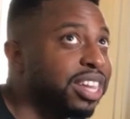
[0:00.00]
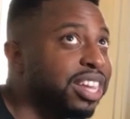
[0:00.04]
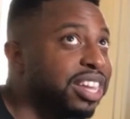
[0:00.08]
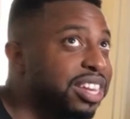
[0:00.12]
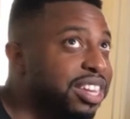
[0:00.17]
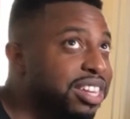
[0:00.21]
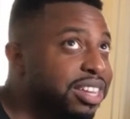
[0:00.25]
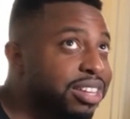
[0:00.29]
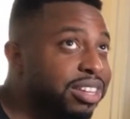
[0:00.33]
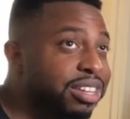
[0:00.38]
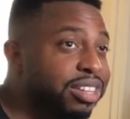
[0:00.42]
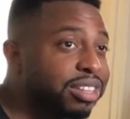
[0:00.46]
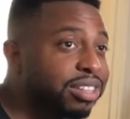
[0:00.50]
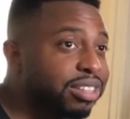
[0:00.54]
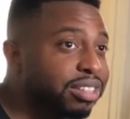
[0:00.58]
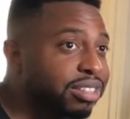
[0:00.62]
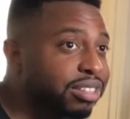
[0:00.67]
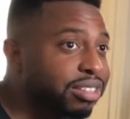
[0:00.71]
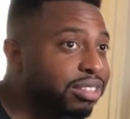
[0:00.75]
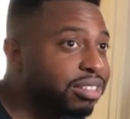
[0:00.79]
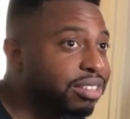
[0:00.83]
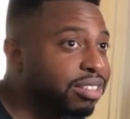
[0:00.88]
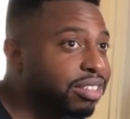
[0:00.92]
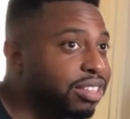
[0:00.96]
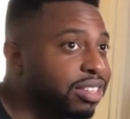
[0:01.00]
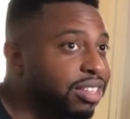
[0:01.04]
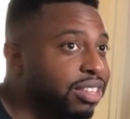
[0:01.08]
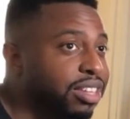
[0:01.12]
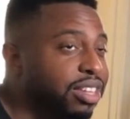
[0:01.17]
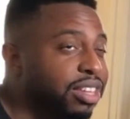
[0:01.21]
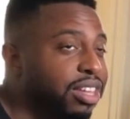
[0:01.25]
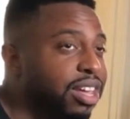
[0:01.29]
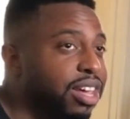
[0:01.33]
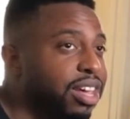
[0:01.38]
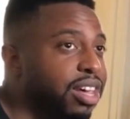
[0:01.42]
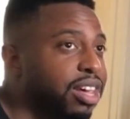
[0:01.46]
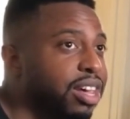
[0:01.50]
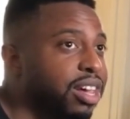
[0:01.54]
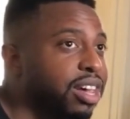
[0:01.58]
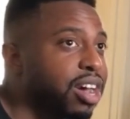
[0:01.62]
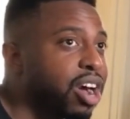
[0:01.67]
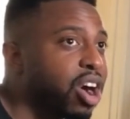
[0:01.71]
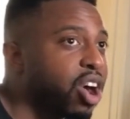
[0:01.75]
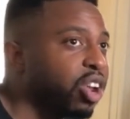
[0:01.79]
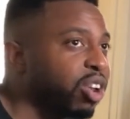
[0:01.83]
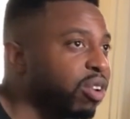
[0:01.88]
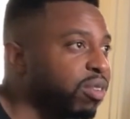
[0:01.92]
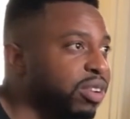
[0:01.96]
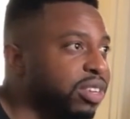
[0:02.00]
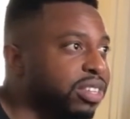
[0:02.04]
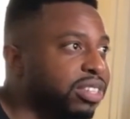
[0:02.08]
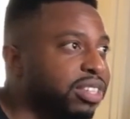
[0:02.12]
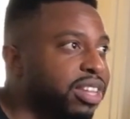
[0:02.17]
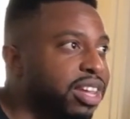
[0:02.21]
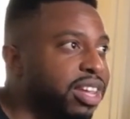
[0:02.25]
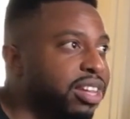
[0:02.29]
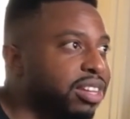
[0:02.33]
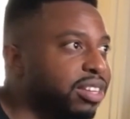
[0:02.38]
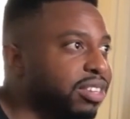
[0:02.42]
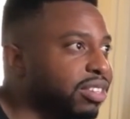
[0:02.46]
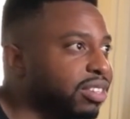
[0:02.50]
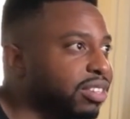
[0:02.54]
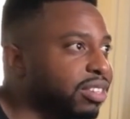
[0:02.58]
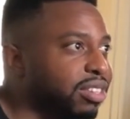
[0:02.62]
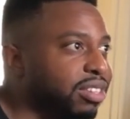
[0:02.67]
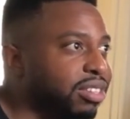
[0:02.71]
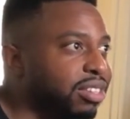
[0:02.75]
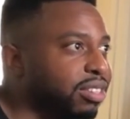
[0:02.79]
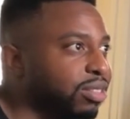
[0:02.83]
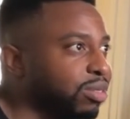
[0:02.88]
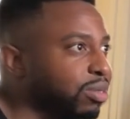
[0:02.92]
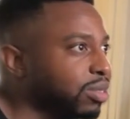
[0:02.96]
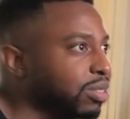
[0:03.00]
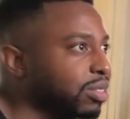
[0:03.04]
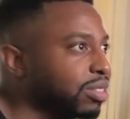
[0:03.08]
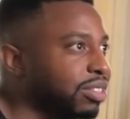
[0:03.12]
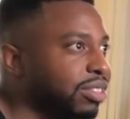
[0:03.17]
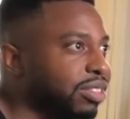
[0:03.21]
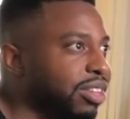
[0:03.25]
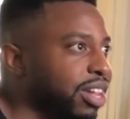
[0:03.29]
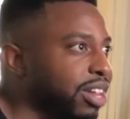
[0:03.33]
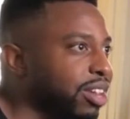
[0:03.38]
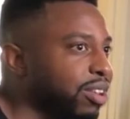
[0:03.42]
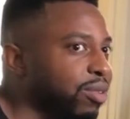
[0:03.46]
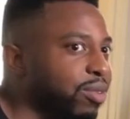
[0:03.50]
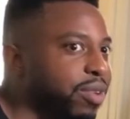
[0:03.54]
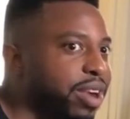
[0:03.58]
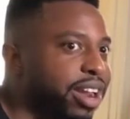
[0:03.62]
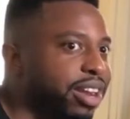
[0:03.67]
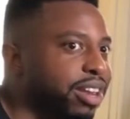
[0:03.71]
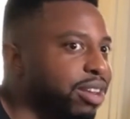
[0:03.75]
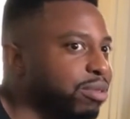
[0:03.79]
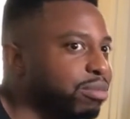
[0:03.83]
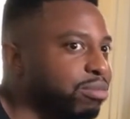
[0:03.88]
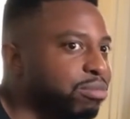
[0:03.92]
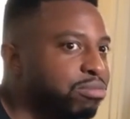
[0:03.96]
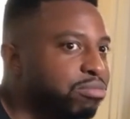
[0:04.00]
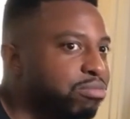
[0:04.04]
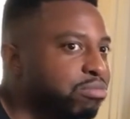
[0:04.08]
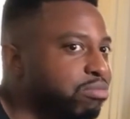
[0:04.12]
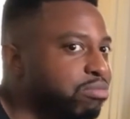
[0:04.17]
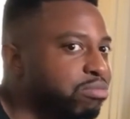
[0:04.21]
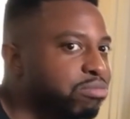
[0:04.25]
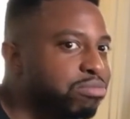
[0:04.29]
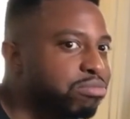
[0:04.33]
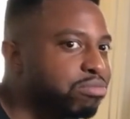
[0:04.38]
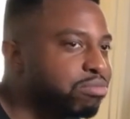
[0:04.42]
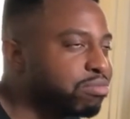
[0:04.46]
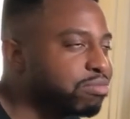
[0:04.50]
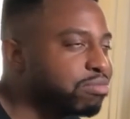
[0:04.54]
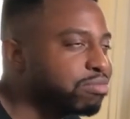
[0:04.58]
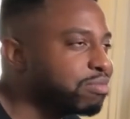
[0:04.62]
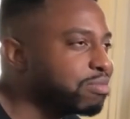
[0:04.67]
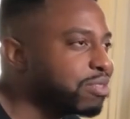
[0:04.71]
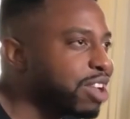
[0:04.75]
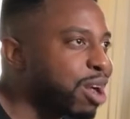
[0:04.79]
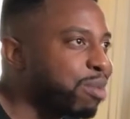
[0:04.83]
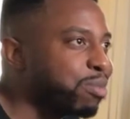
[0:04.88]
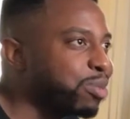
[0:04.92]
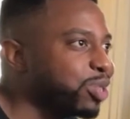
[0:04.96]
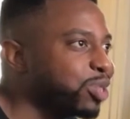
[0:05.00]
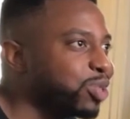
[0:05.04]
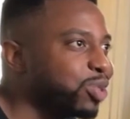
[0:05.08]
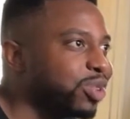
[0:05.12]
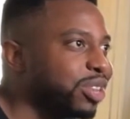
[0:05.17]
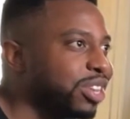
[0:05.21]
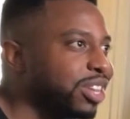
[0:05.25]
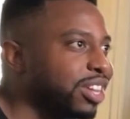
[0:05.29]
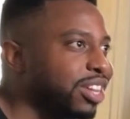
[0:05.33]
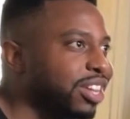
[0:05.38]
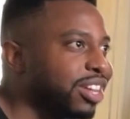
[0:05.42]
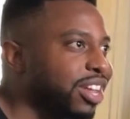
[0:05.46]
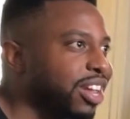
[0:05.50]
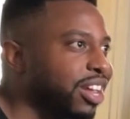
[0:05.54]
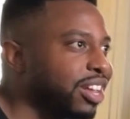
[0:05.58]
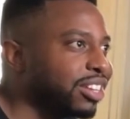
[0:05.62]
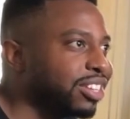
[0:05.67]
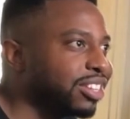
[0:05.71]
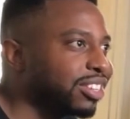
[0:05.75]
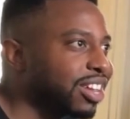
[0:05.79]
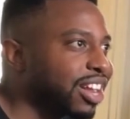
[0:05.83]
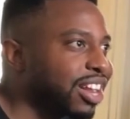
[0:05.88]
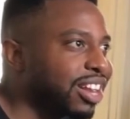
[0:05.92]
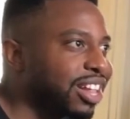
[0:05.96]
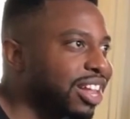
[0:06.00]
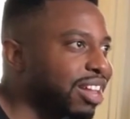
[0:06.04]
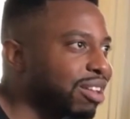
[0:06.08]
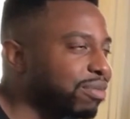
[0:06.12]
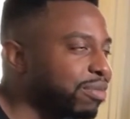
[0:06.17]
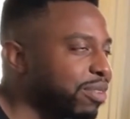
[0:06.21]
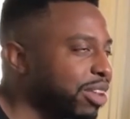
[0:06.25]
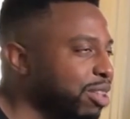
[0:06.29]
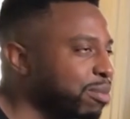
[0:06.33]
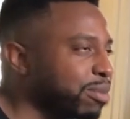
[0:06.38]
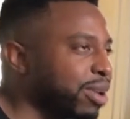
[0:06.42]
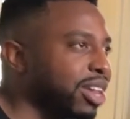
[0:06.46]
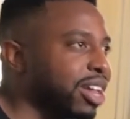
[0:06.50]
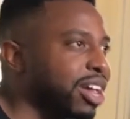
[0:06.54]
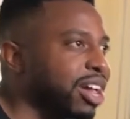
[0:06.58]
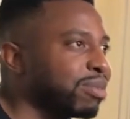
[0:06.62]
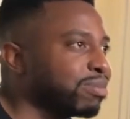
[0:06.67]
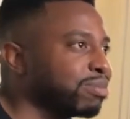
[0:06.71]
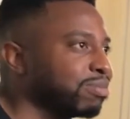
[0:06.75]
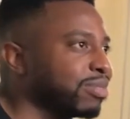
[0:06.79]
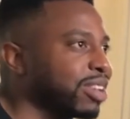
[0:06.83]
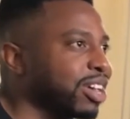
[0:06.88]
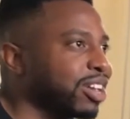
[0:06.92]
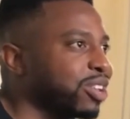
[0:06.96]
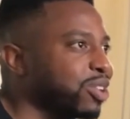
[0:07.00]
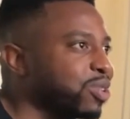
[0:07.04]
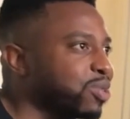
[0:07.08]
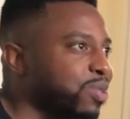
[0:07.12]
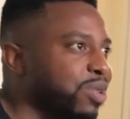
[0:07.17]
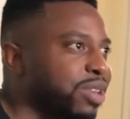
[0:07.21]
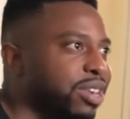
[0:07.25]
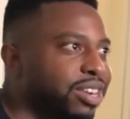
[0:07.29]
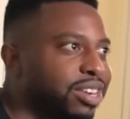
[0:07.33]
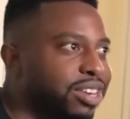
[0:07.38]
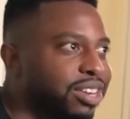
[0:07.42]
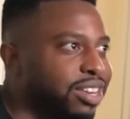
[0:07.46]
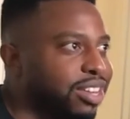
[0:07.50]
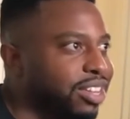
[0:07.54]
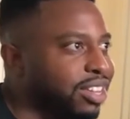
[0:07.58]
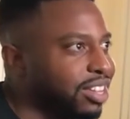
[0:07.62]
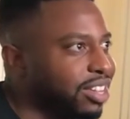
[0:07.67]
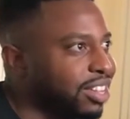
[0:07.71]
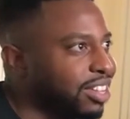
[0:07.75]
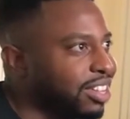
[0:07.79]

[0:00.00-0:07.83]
went to India, all over the States. It was like a random opportunity that just kind of like fell in my lap out of nowhere.